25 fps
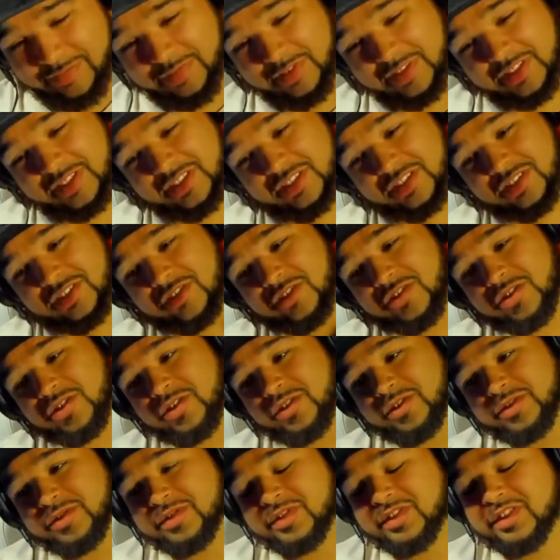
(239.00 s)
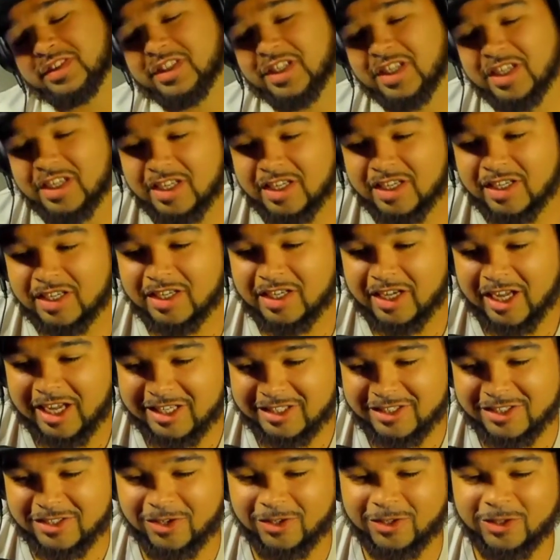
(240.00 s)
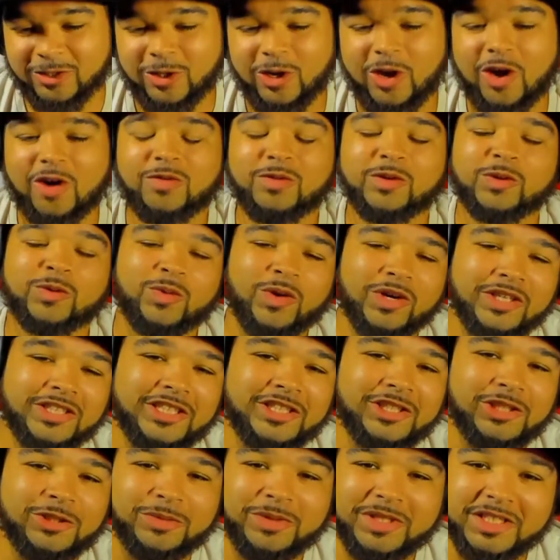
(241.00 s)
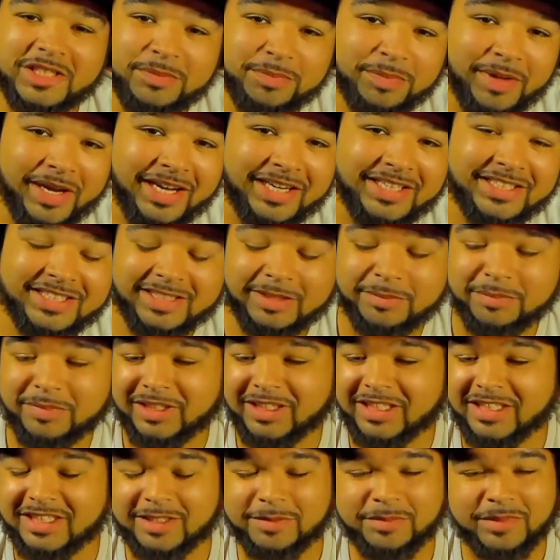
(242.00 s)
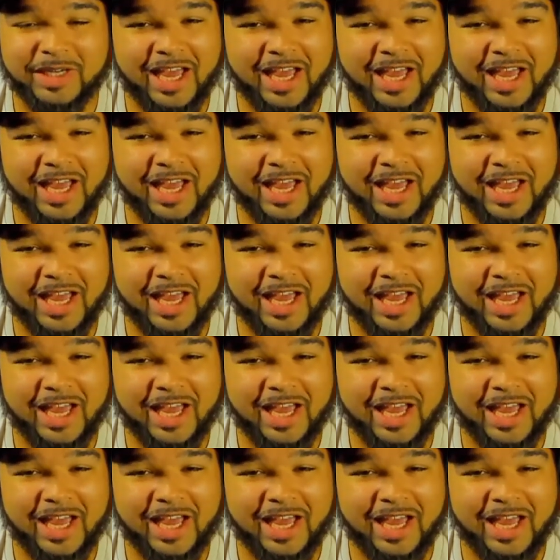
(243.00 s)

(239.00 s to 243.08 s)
fucking song, I started off with, what did you expect? Symbolism to